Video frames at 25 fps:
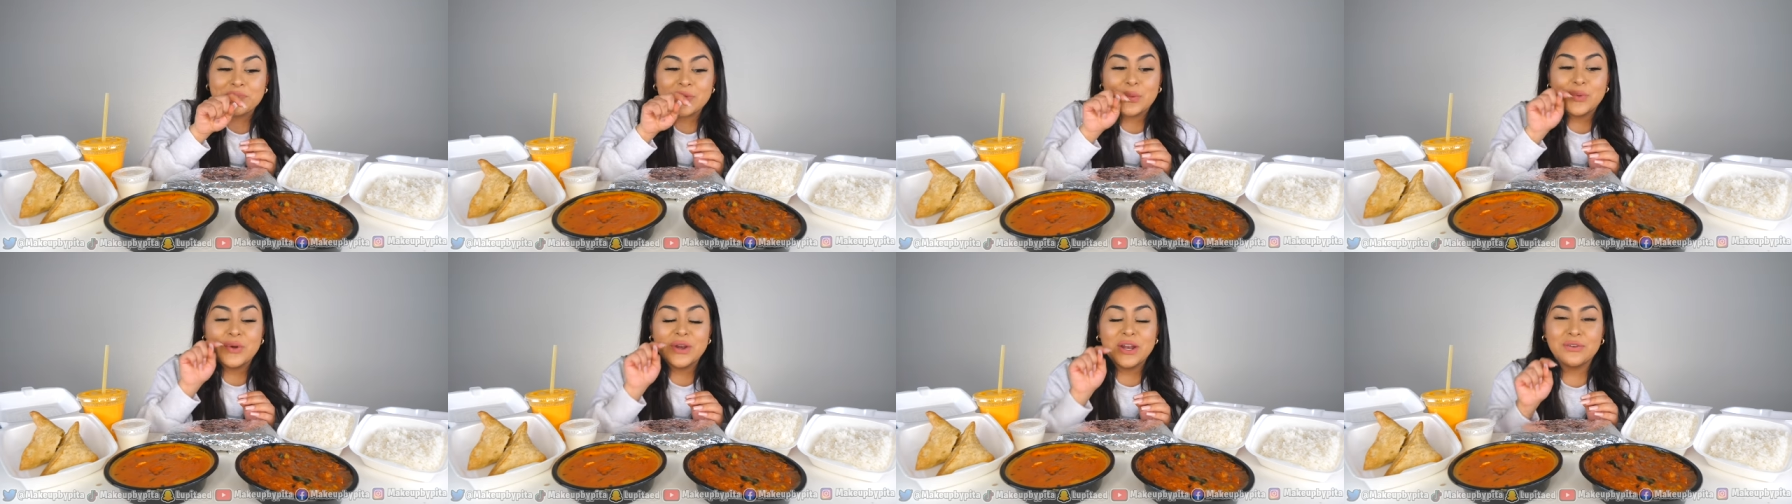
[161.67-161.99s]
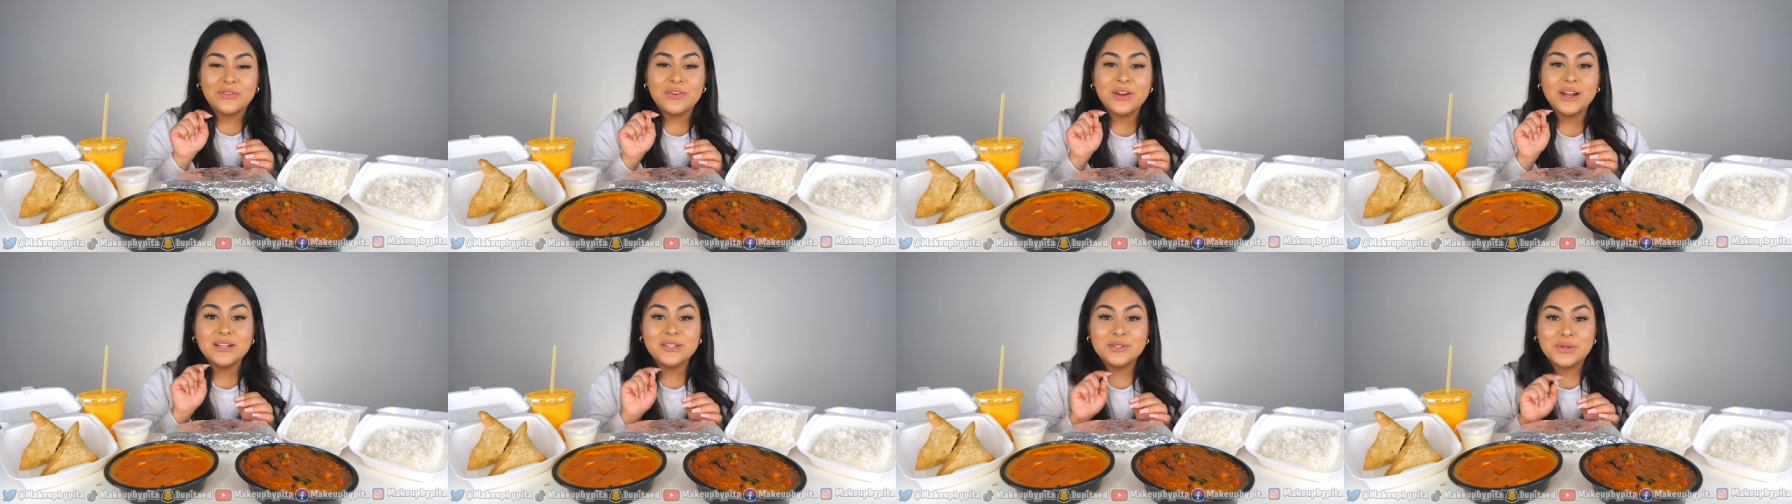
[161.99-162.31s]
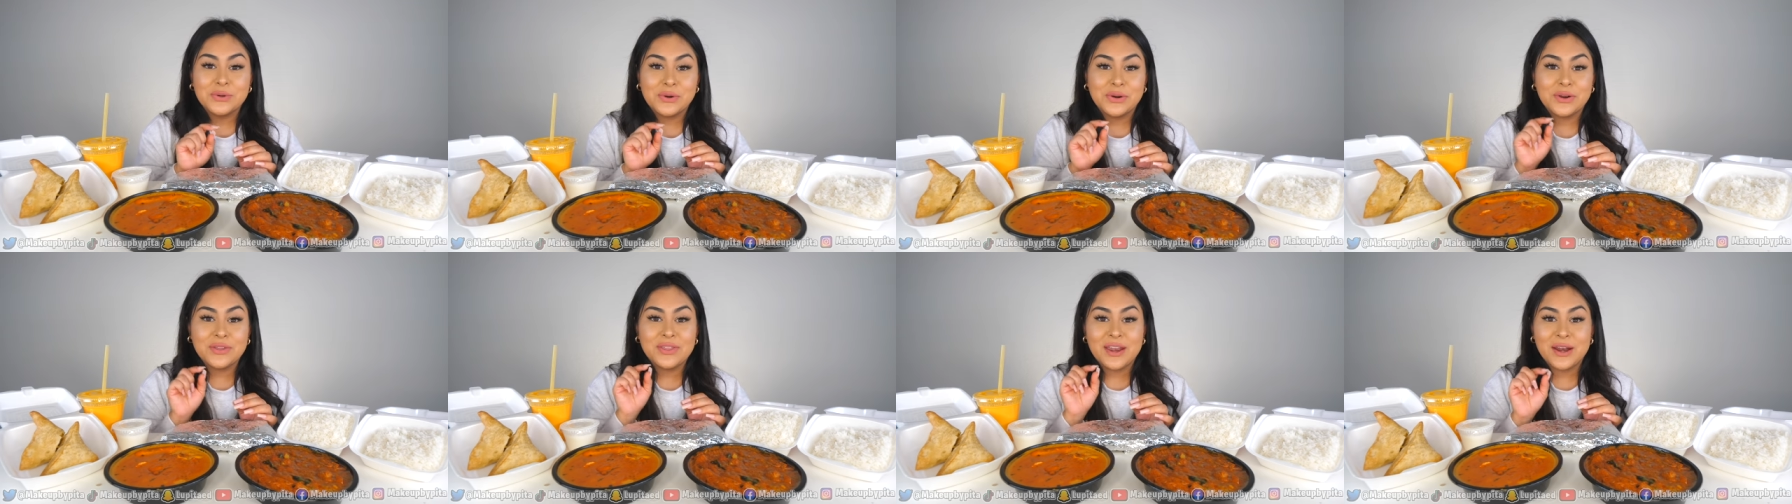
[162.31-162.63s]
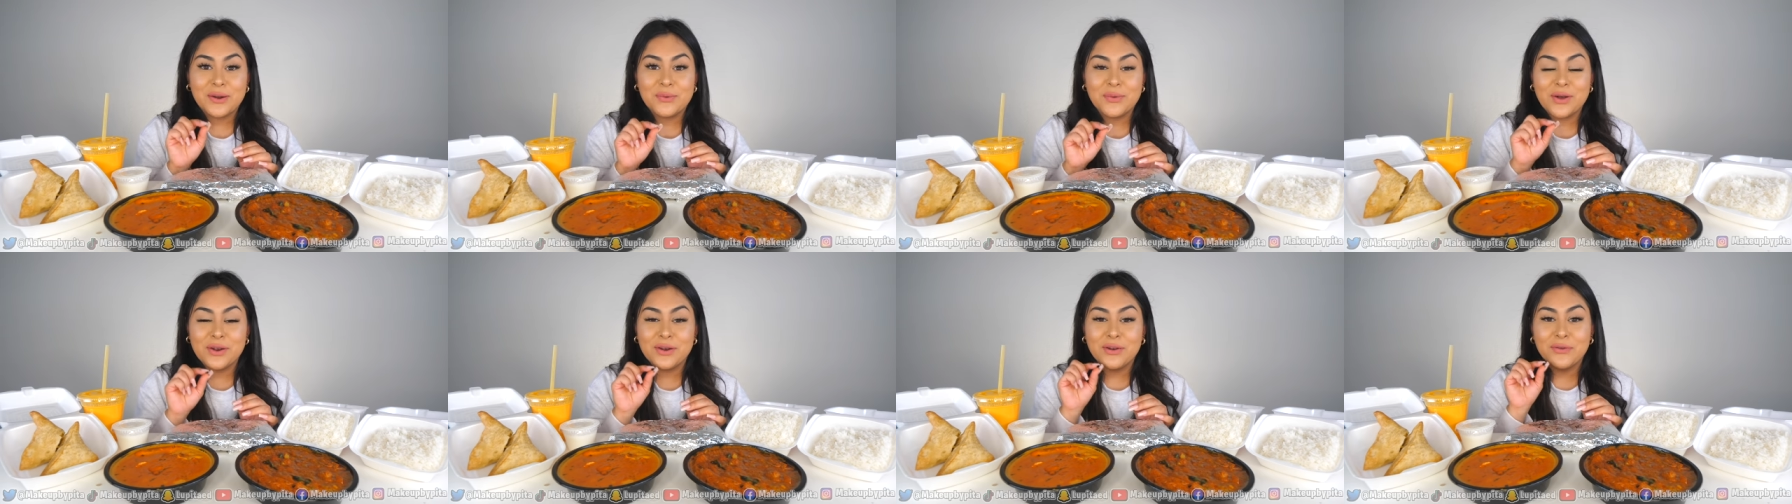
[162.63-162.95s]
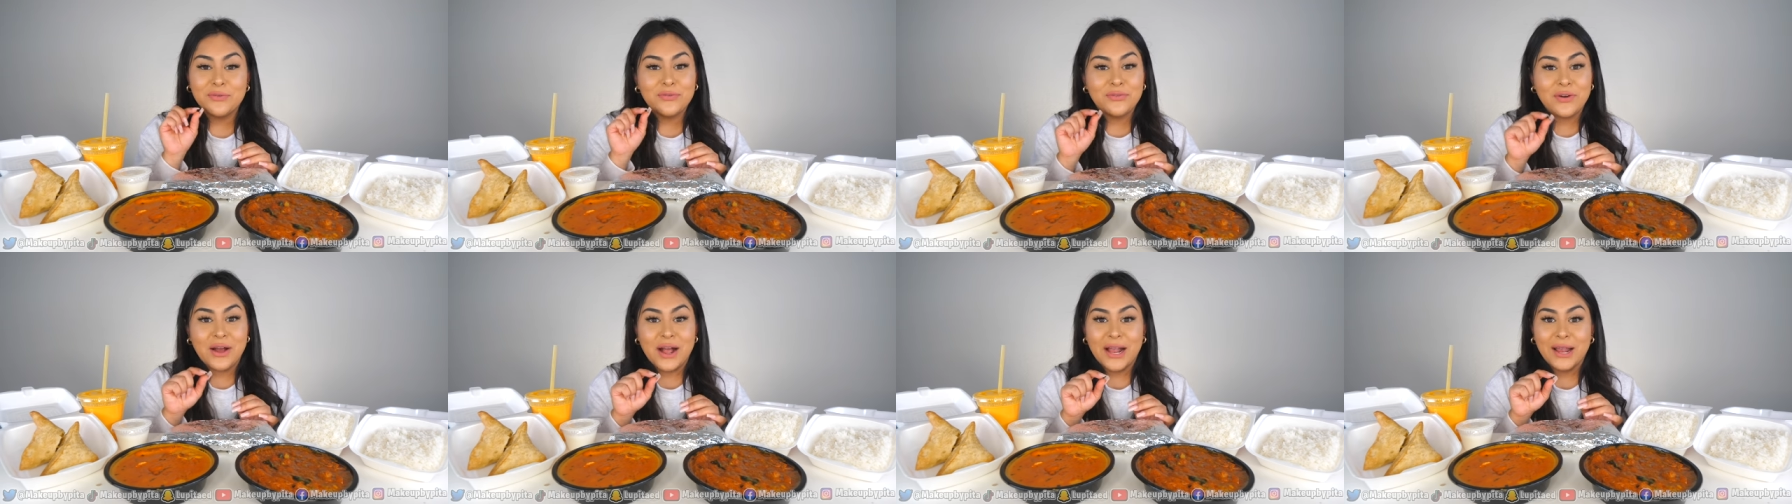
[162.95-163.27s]
Whenever I told her that I
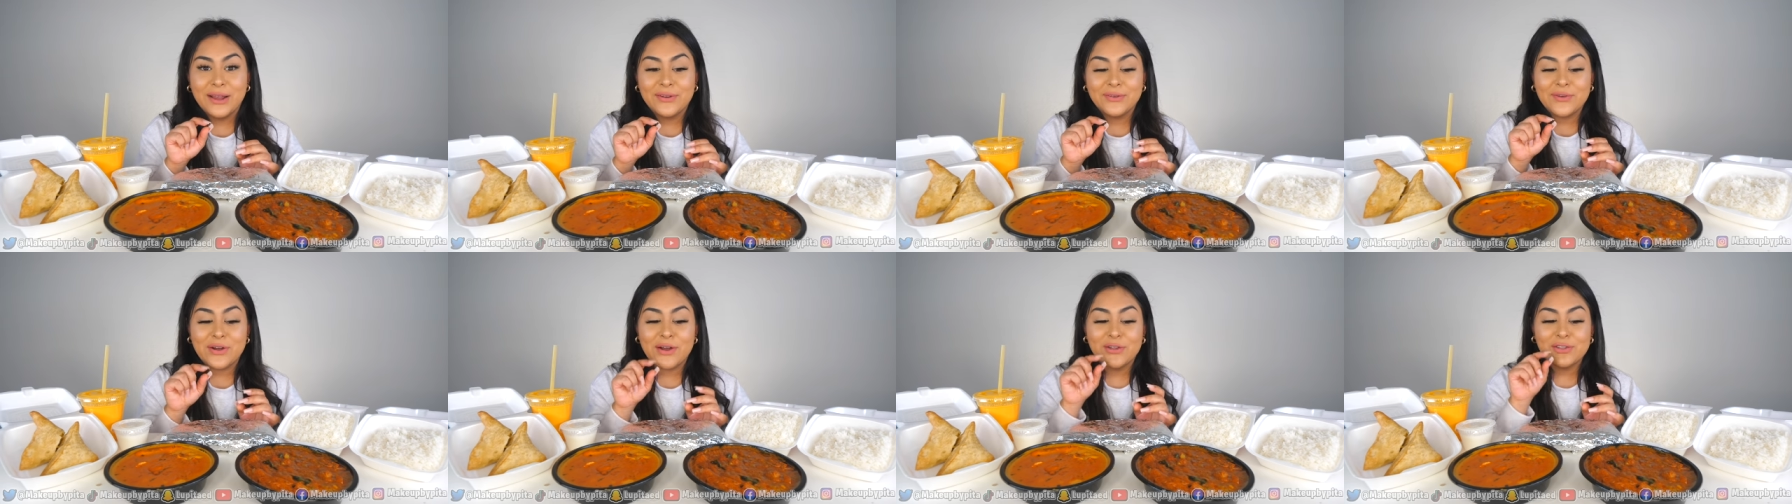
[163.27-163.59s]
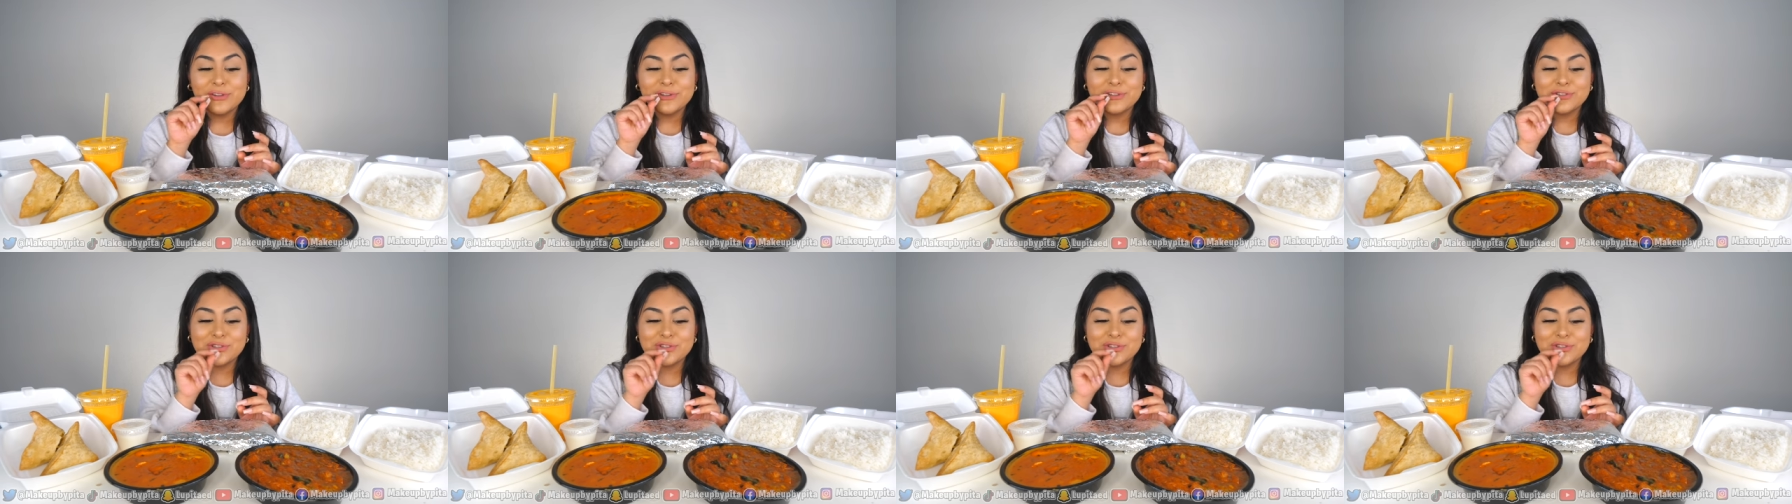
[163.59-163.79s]
wanted 5 on the